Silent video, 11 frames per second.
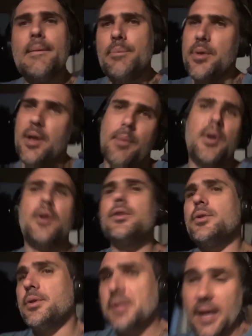then I'm going to
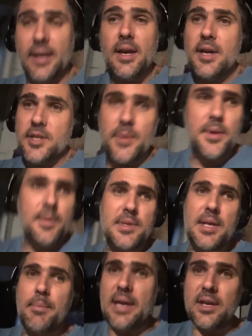do like sometimes
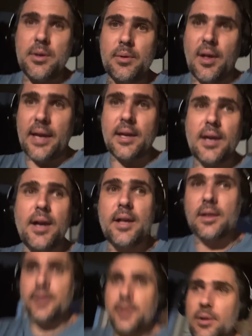they make you like
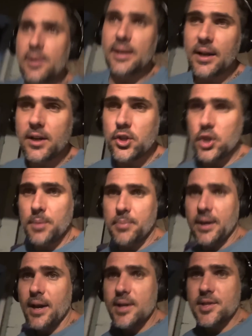literally get a
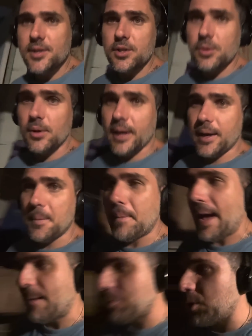GPS and do like a map